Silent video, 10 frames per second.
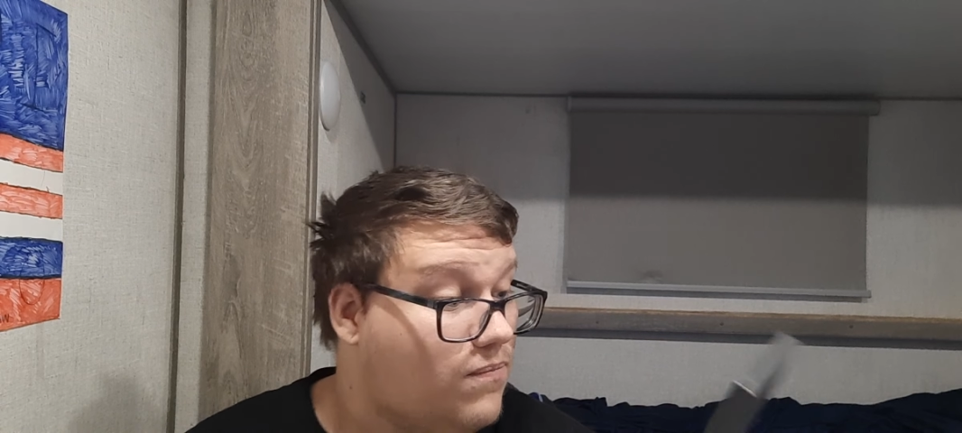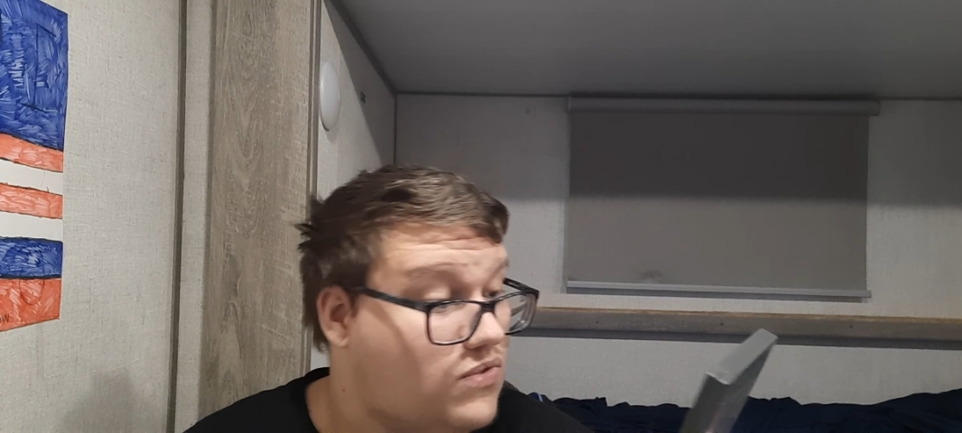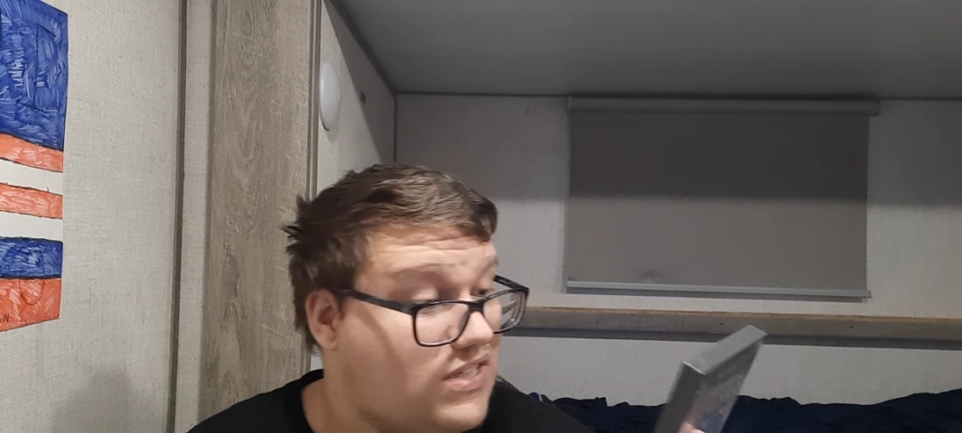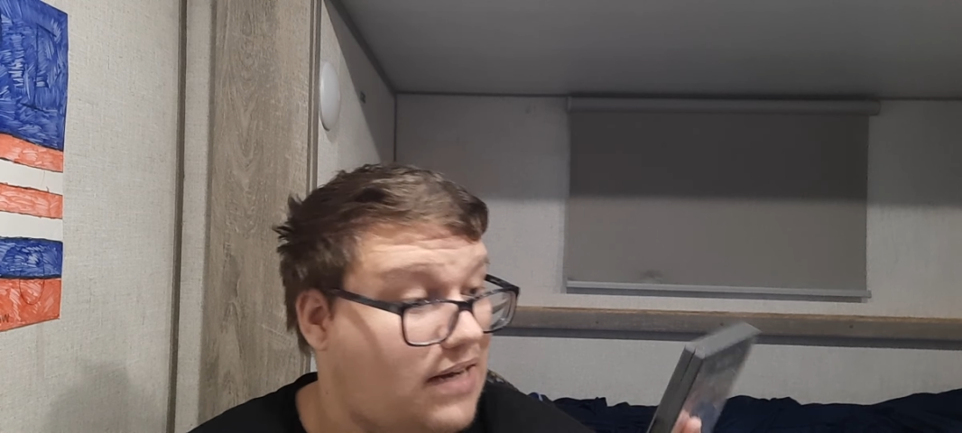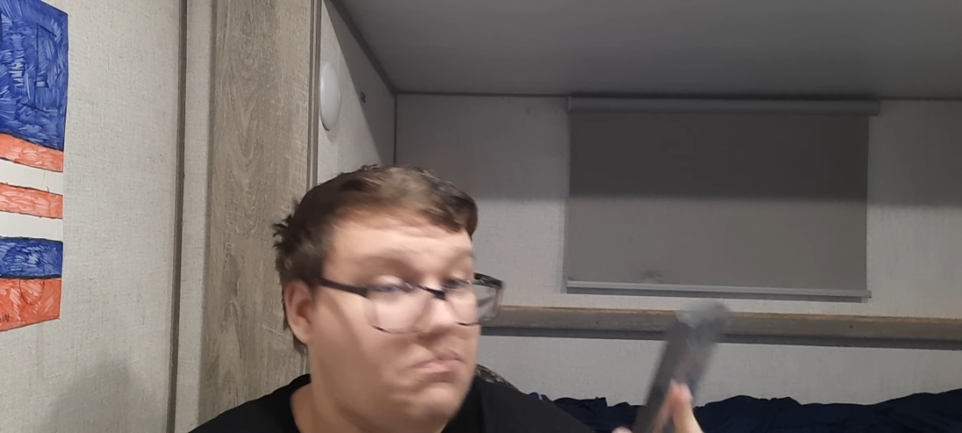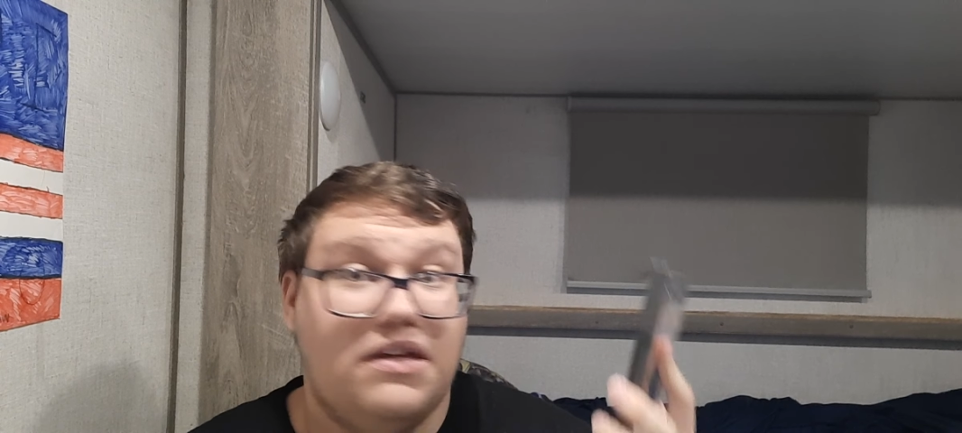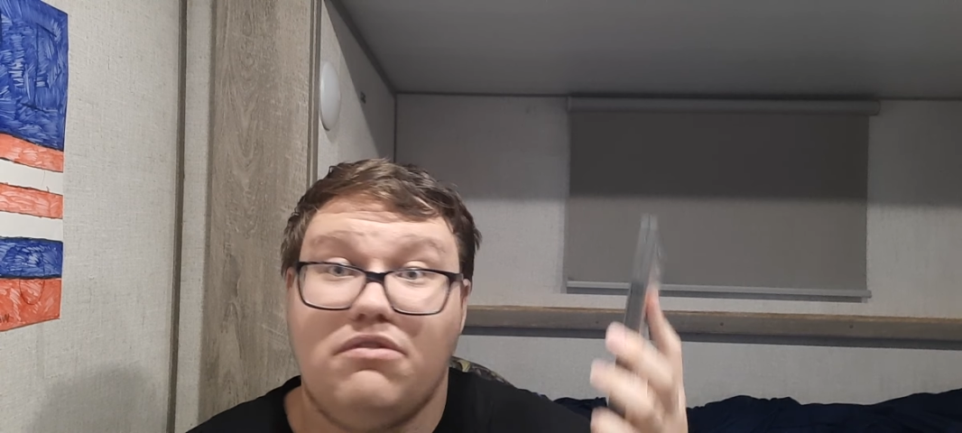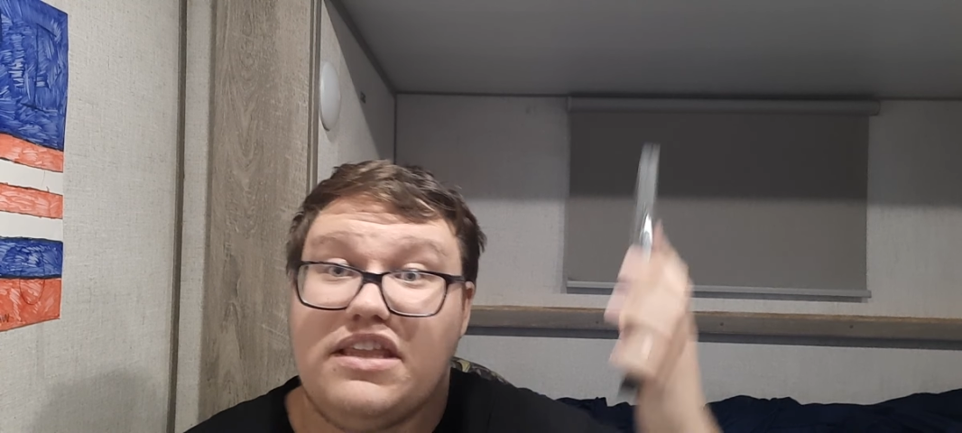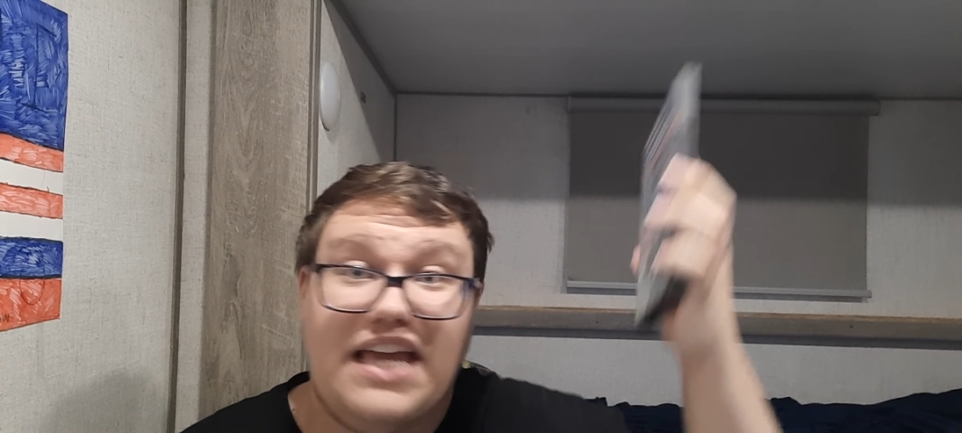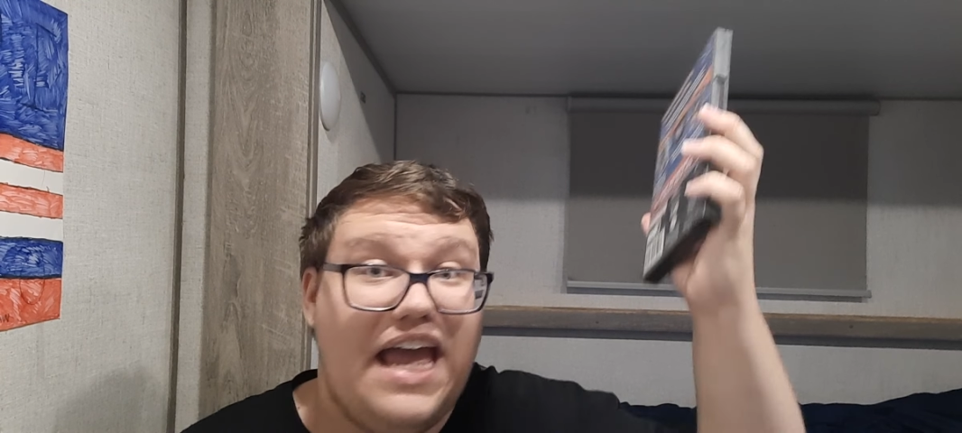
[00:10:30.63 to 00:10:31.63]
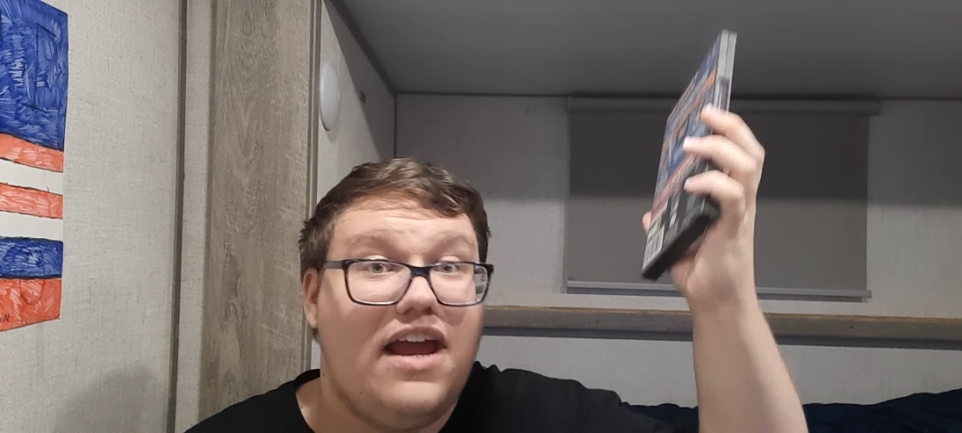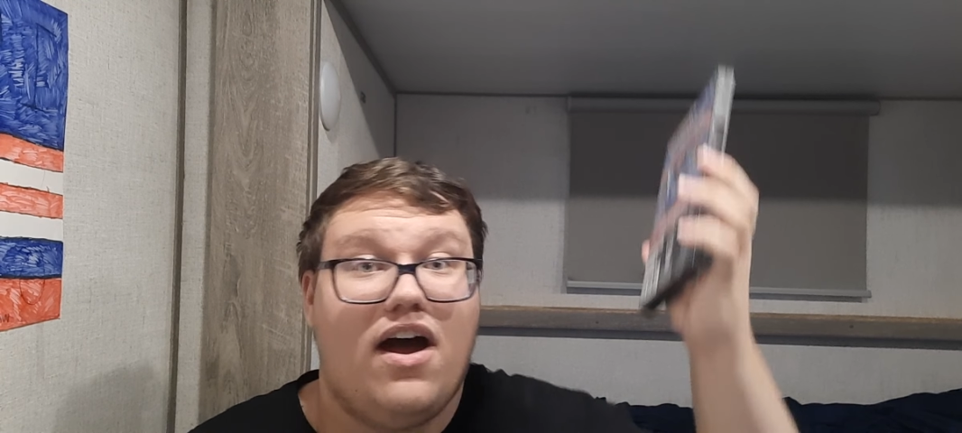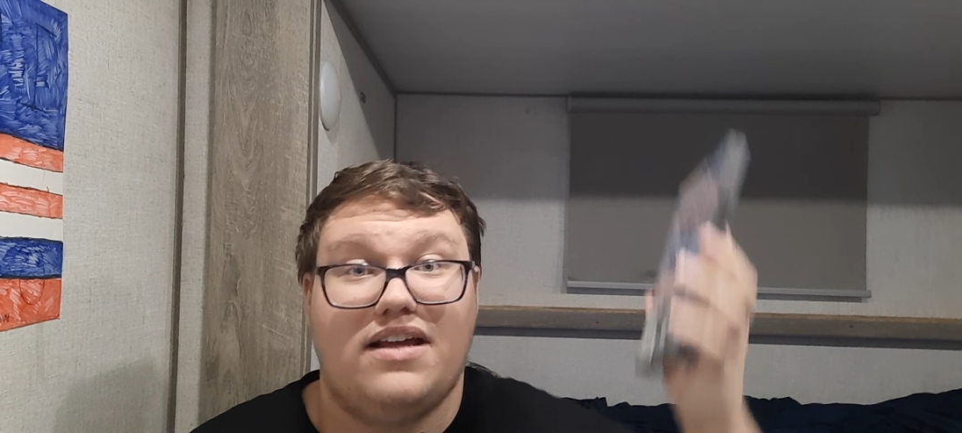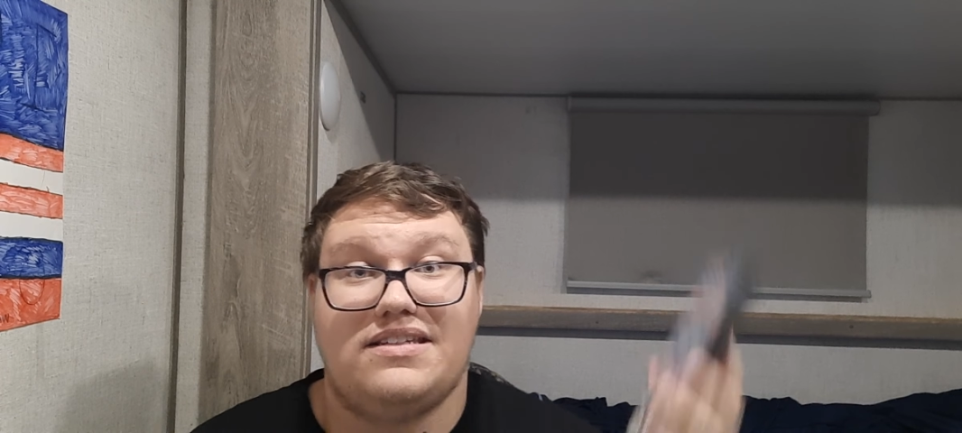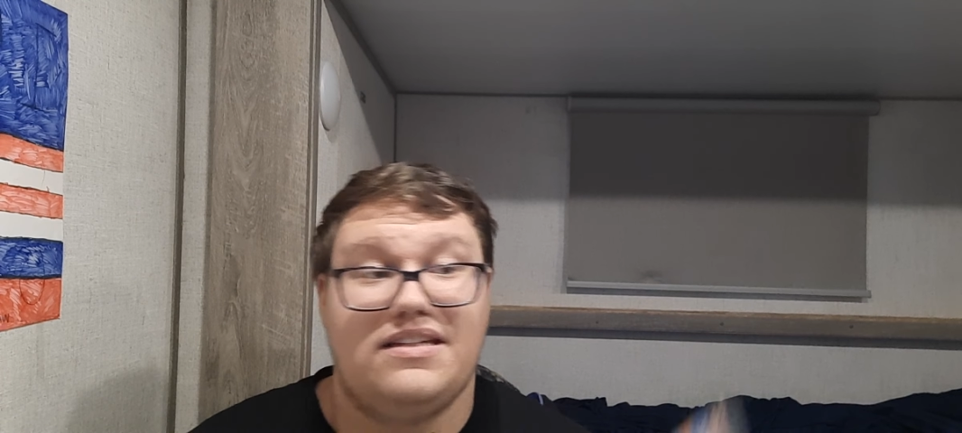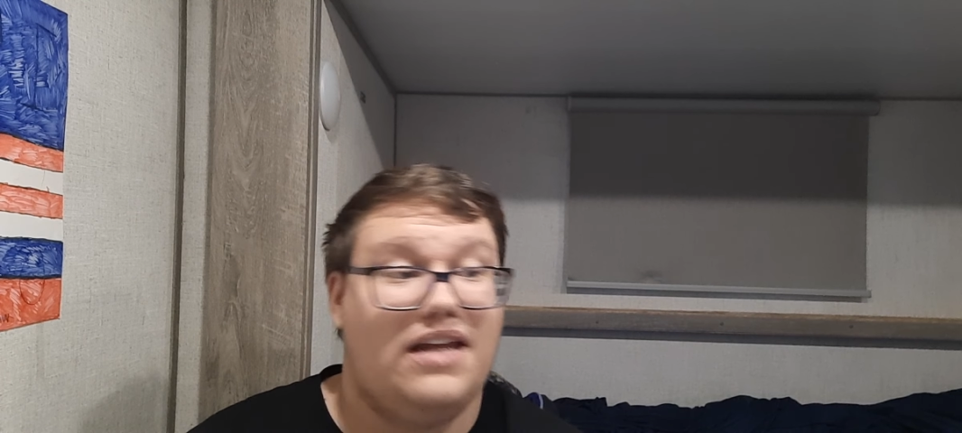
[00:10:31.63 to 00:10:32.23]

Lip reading: Same thing with Chaos and